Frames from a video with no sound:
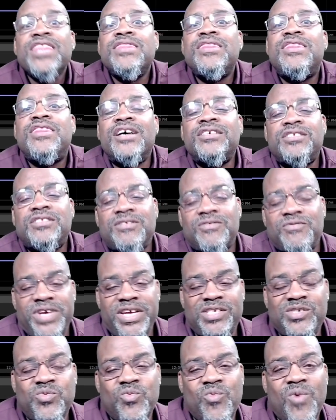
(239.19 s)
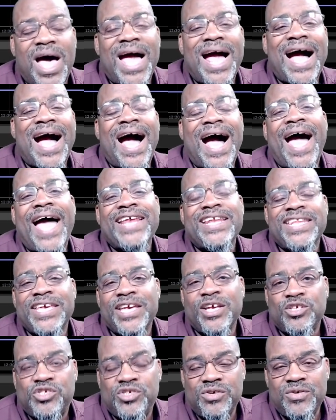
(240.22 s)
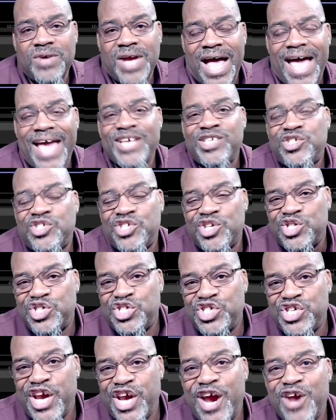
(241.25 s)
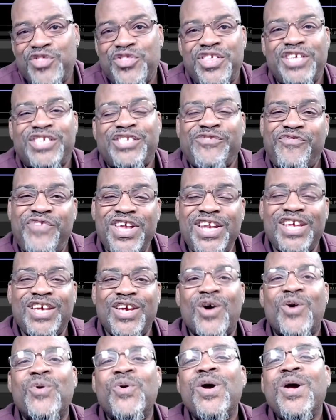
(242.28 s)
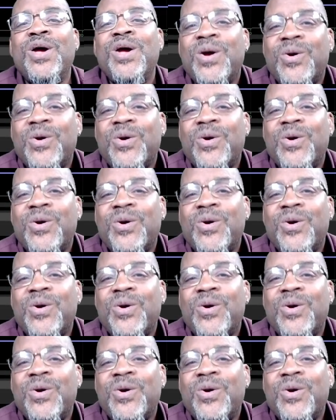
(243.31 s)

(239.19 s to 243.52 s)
Thus, the reason why I need you guys to share this video